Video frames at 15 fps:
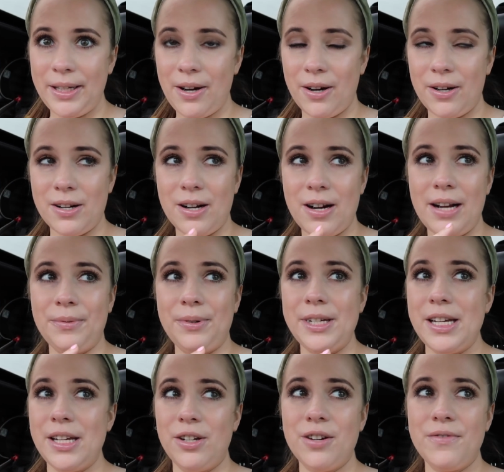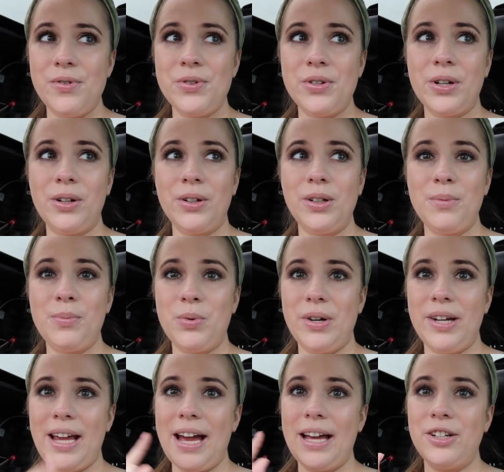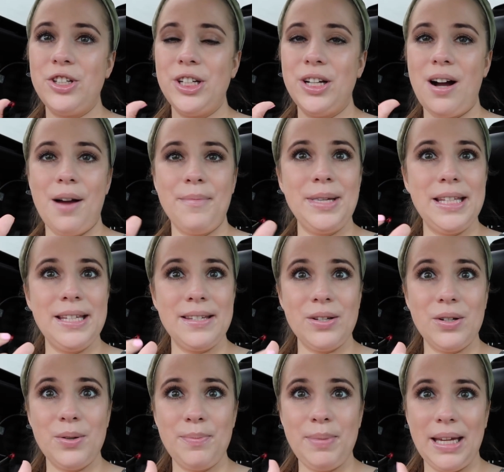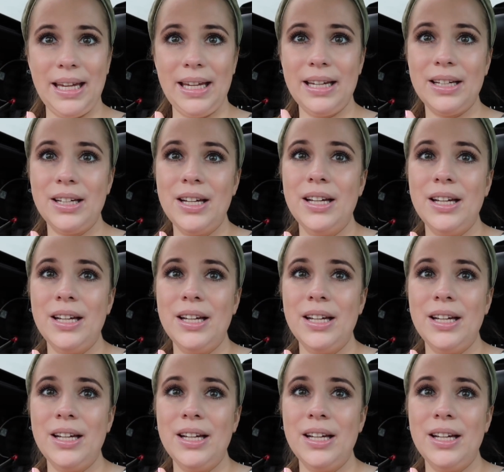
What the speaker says: Carter, and we didn't know if it was a girl or boy yet. She got me these little pink